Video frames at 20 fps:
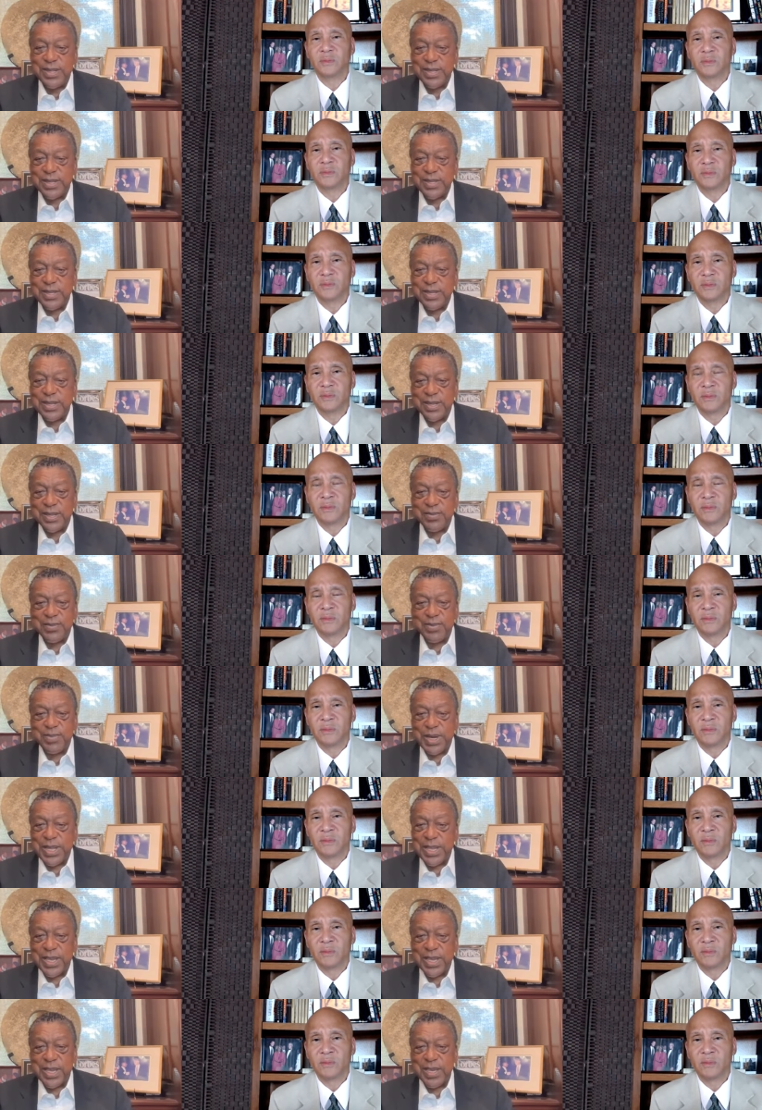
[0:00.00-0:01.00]
Speaker 1: that
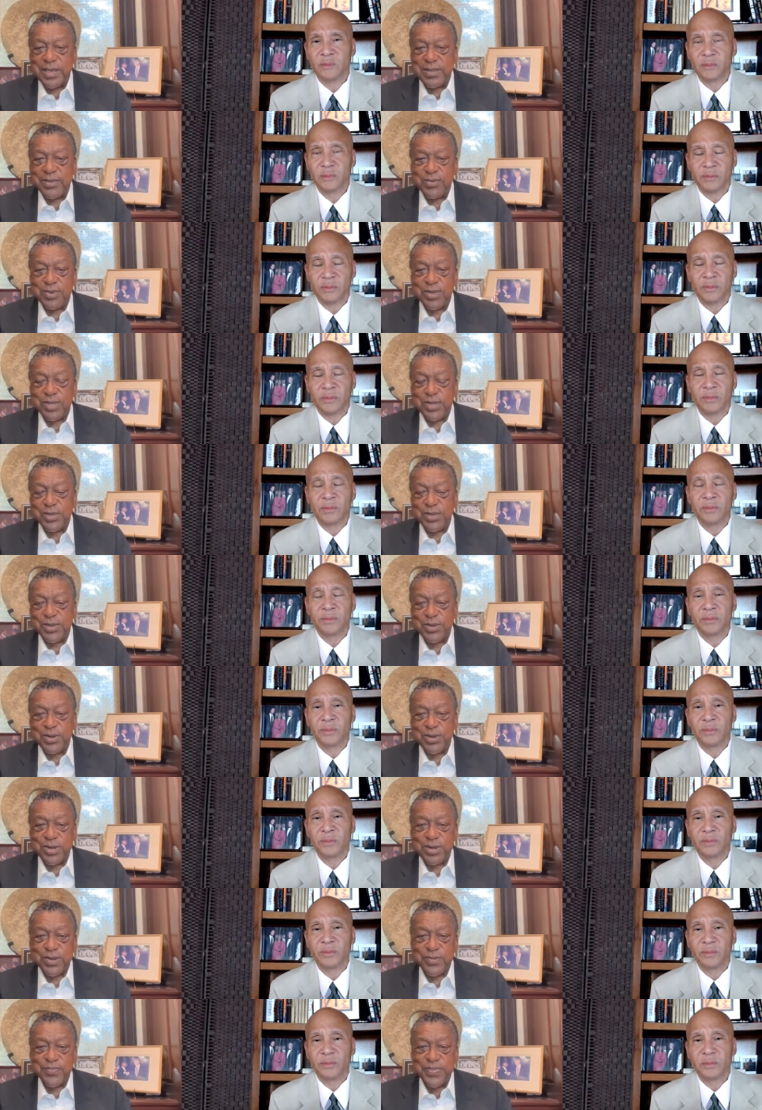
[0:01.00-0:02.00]
everybody has, whether mm-hmm. you're a
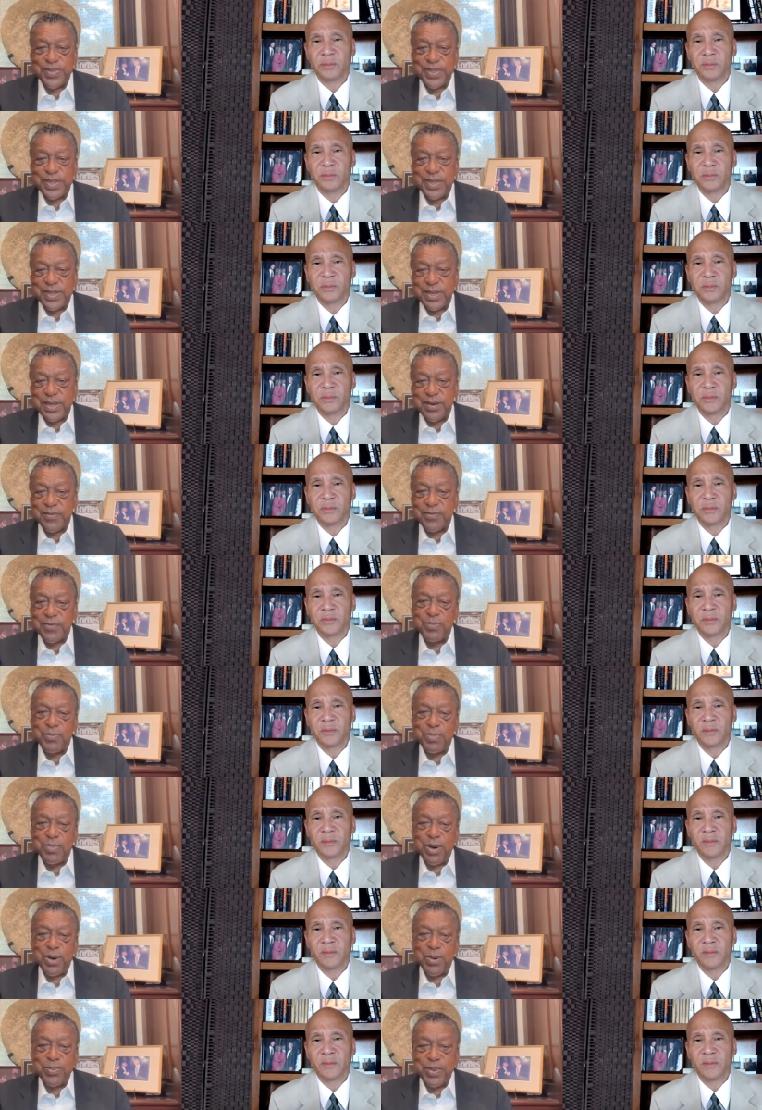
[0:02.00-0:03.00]

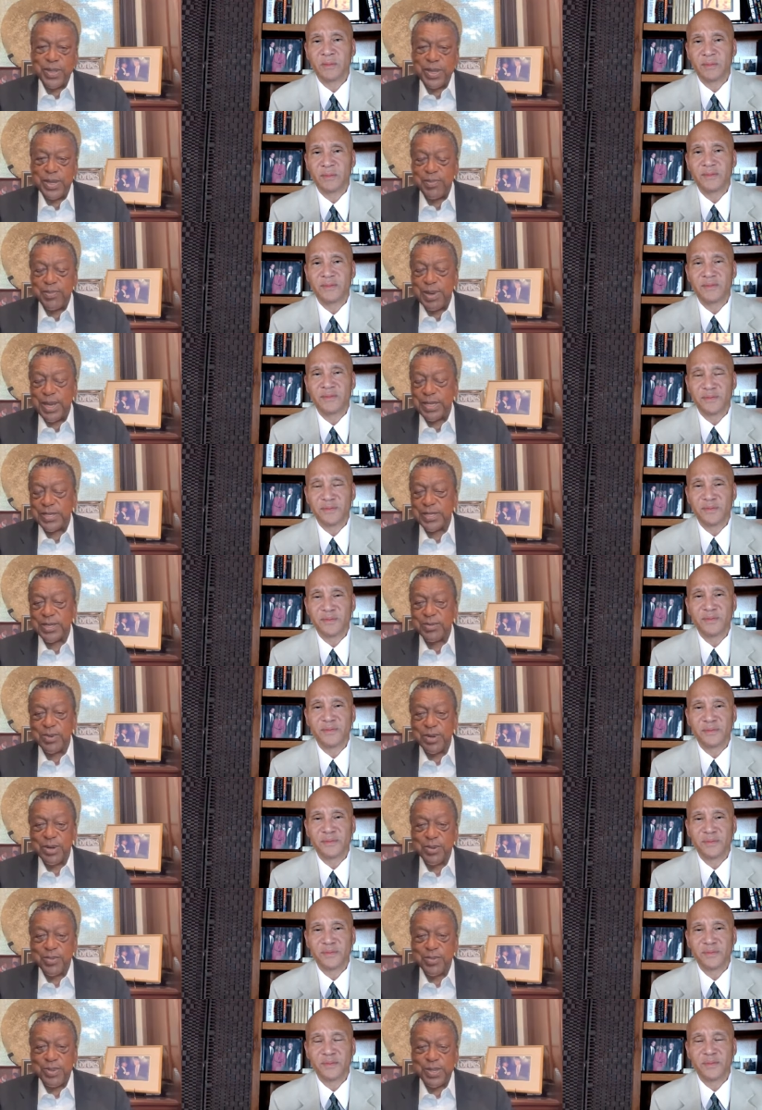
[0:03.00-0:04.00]
football player,
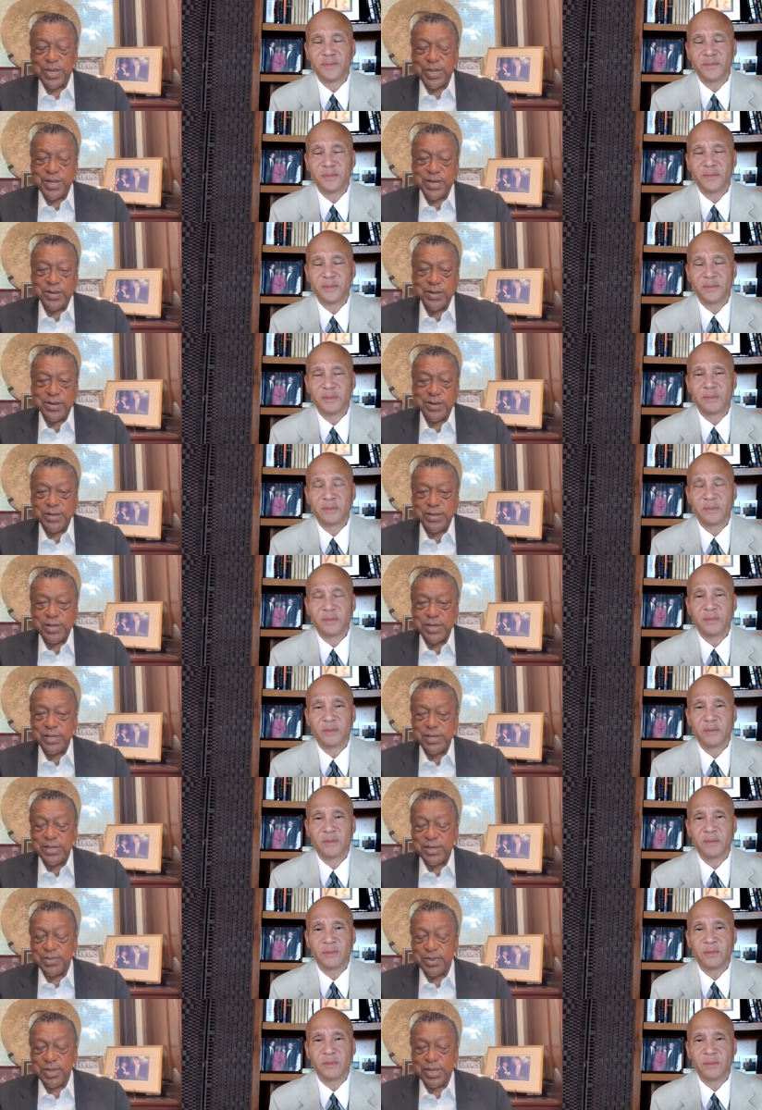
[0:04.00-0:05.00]
basketball player, or
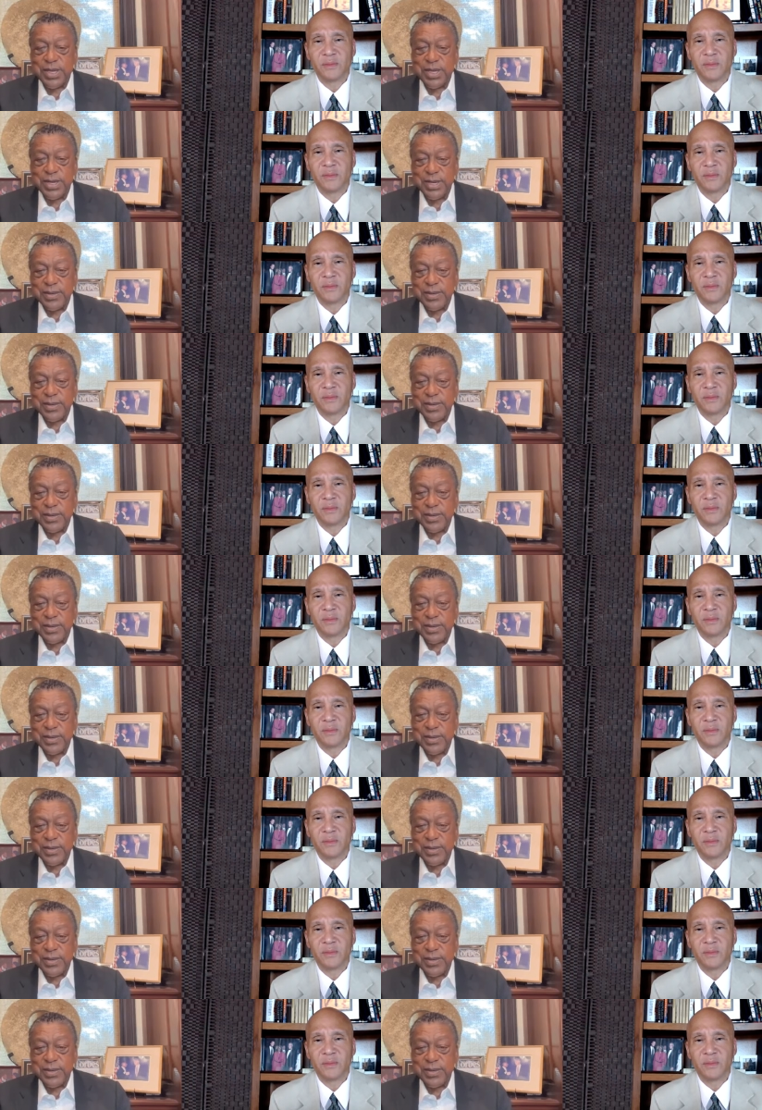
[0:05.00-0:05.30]
tennis player.